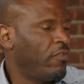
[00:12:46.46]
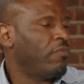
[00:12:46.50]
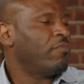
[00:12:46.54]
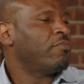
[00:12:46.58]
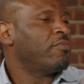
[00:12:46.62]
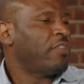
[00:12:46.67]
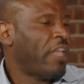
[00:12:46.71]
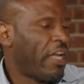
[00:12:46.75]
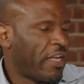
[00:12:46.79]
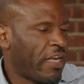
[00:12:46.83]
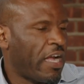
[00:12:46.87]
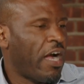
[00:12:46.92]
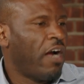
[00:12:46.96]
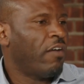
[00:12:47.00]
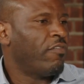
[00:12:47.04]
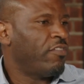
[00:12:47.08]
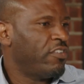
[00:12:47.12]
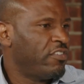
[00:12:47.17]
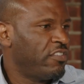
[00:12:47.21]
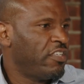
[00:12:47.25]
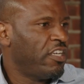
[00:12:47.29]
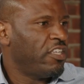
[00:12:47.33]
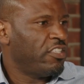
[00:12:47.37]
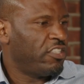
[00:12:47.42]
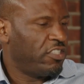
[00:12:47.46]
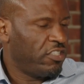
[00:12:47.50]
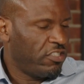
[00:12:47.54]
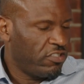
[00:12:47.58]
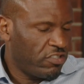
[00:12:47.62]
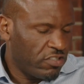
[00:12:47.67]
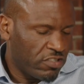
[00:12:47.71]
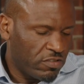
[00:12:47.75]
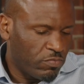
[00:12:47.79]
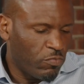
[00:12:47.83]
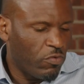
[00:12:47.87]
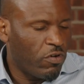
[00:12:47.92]
that conversation. It's
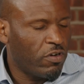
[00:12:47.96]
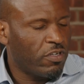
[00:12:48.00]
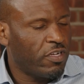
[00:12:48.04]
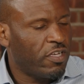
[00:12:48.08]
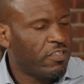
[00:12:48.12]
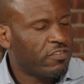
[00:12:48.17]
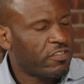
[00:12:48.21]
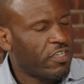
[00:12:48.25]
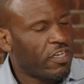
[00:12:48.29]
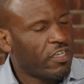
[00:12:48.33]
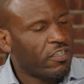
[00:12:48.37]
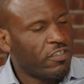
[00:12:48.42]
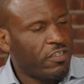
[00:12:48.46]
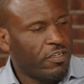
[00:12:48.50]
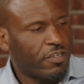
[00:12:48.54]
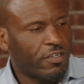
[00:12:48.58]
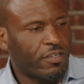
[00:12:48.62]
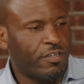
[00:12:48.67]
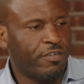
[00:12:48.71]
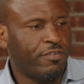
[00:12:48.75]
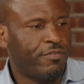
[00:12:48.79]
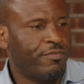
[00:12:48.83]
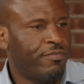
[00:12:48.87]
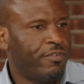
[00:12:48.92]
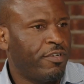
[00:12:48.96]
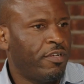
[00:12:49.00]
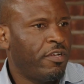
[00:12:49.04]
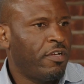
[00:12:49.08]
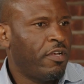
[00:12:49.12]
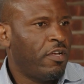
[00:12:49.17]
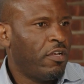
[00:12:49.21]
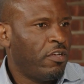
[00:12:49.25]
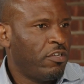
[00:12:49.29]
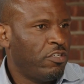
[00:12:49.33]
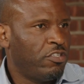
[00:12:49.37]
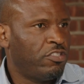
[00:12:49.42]
just more or less like, look,
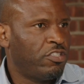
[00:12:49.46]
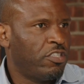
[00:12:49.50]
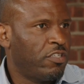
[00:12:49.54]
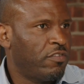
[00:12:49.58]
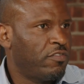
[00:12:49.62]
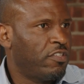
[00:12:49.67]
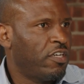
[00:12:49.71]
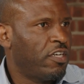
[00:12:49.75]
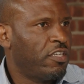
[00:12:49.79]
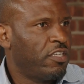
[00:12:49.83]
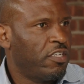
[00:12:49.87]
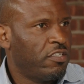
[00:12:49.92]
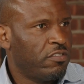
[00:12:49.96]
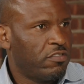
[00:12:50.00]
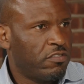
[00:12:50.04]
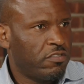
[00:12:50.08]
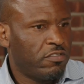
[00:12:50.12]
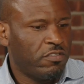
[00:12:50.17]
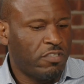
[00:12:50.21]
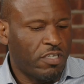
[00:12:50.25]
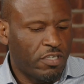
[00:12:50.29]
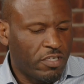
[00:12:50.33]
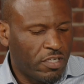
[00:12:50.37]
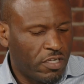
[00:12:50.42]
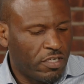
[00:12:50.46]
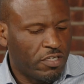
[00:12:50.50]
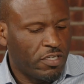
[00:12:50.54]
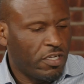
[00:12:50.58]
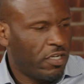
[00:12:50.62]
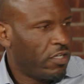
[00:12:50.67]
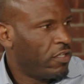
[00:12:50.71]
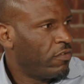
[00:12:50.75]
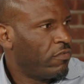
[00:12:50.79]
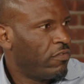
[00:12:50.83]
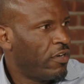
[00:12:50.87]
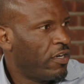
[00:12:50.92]
you should have done it, yada, yada,
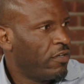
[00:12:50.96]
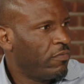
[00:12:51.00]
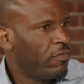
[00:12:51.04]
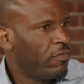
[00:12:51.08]
yada, right?